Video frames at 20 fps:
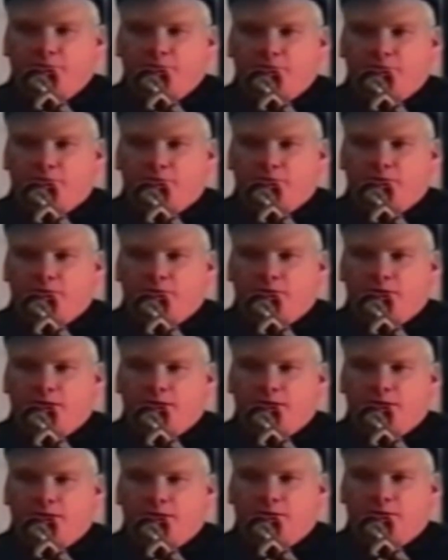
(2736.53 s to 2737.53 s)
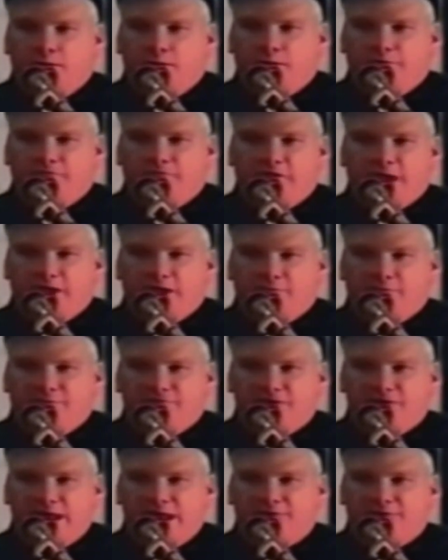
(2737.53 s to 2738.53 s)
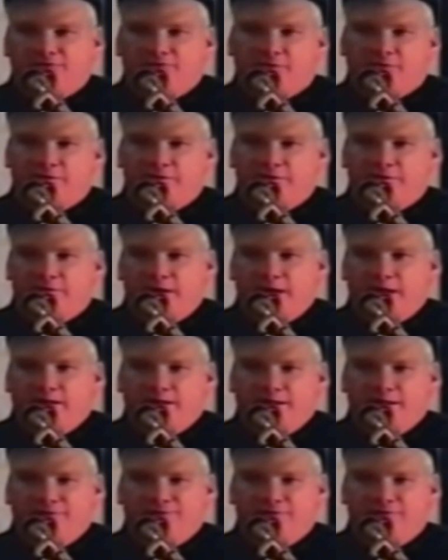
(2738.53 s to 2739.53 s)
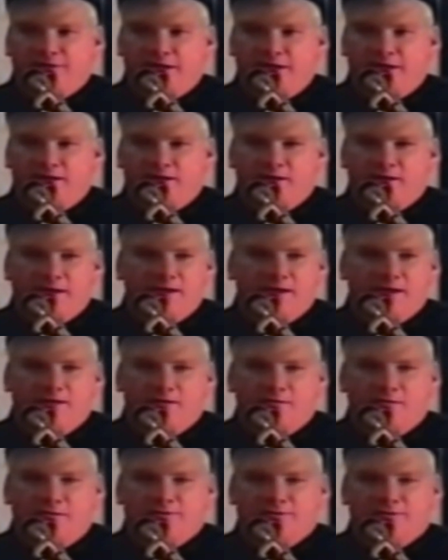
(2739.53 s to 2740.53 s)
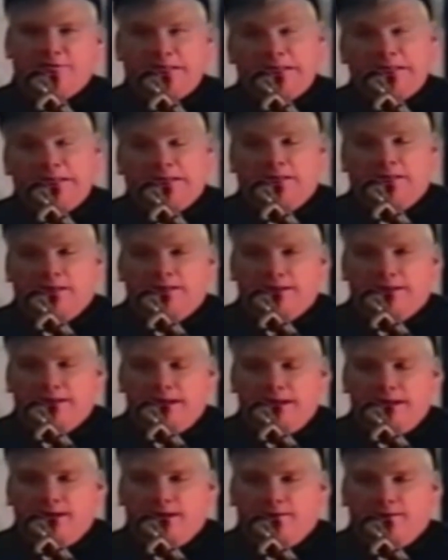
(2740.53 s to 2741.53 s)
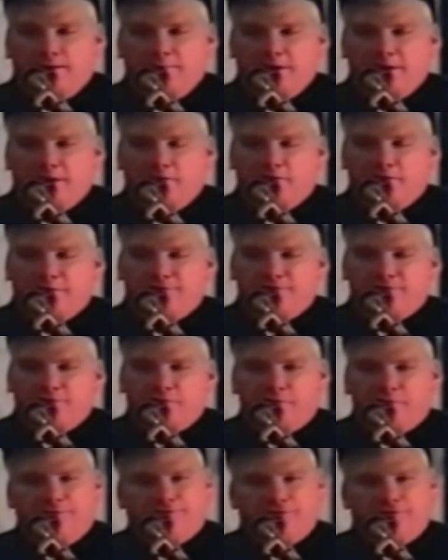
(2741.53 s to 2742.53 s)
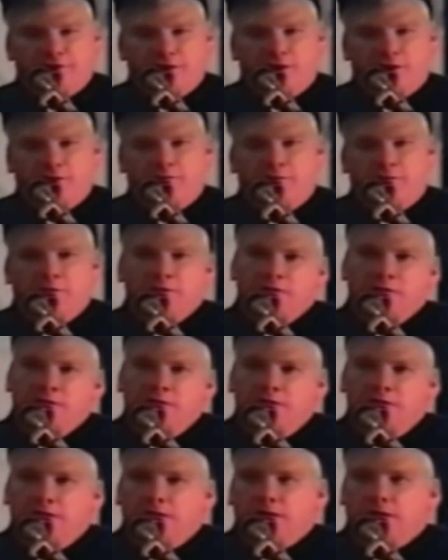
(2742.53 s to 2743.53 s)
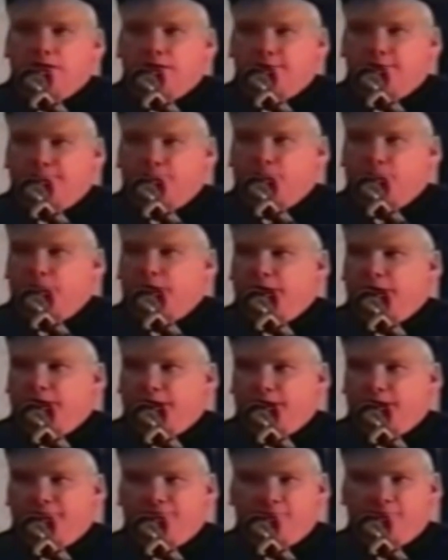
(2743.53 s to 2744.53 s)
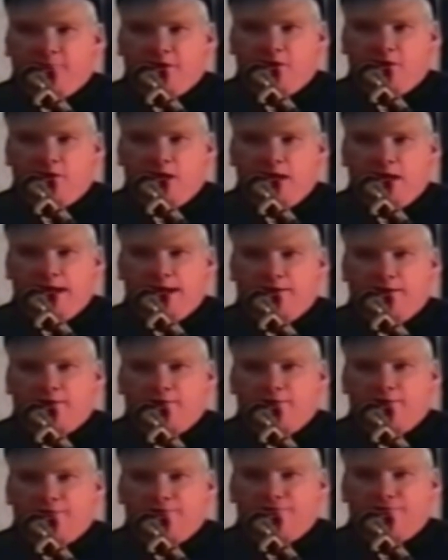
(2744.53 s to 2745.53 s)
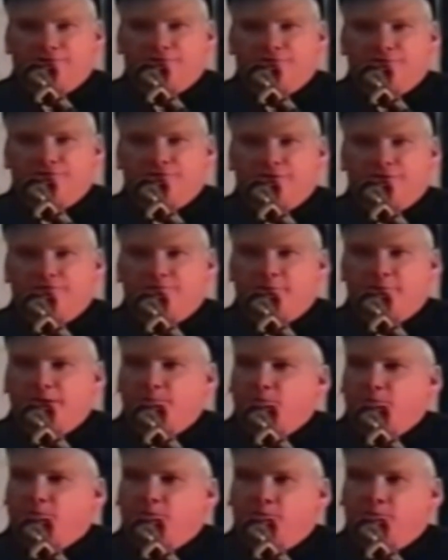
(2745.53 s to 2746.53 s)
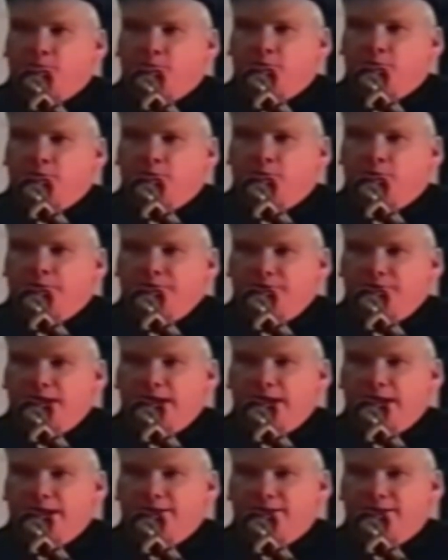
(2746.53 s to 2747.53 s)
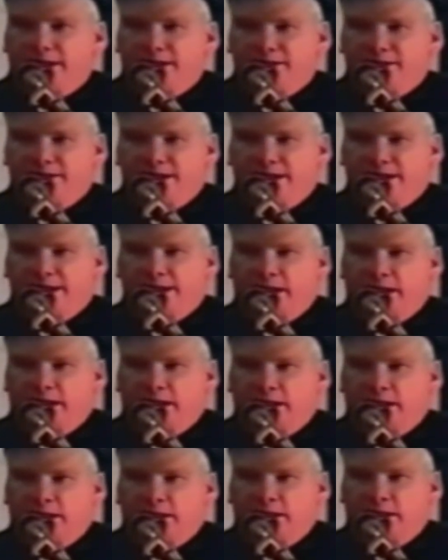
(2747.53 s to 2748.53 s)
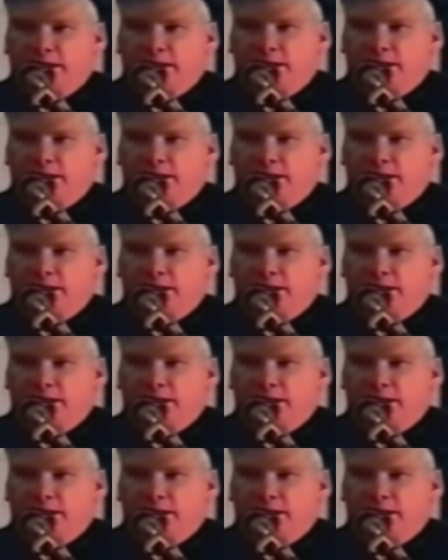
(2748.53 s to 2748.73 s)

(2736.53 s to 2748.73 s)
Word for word: And we were, uh, in fact, it was asked, are there aliens in the area? And of course, the uh, big question was no. Um, and that was a big lie. And of course, 66 people died that day.